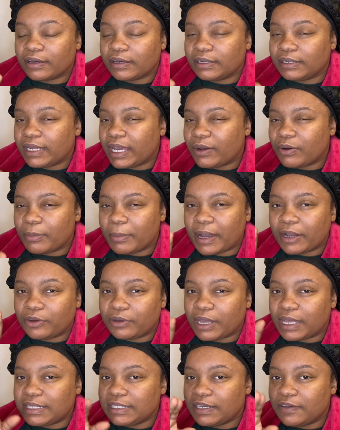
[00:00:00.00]
a day where my
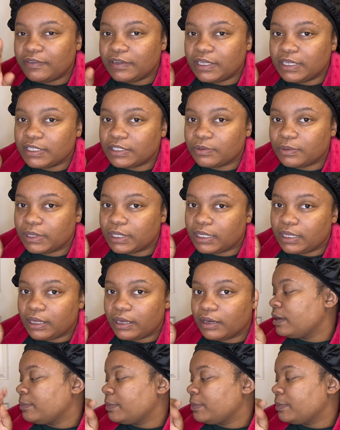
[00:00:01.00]
creativity isn't really there